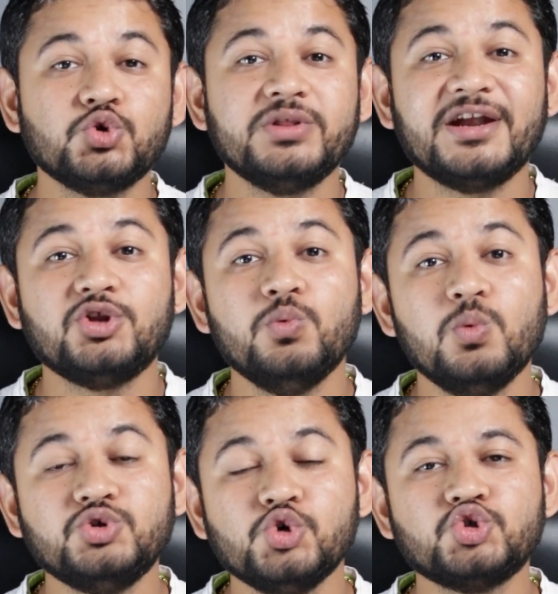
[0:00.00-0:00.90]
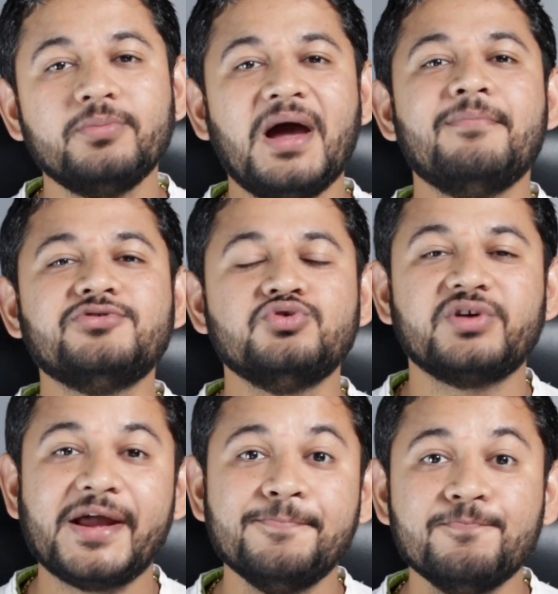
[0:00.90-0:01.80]
so that you you should be able to
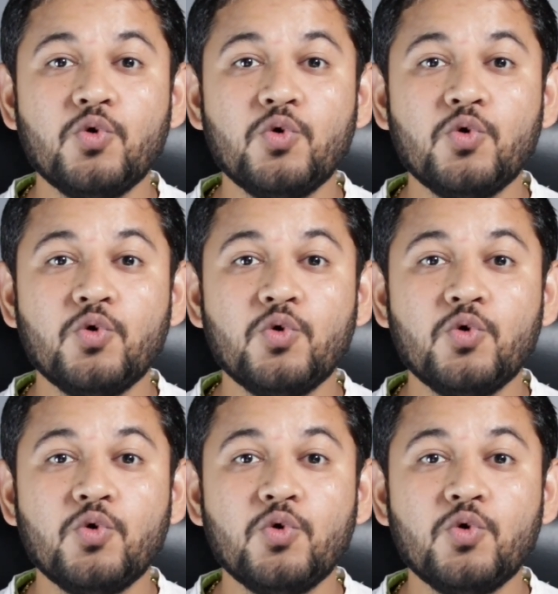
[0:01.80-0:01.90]
drive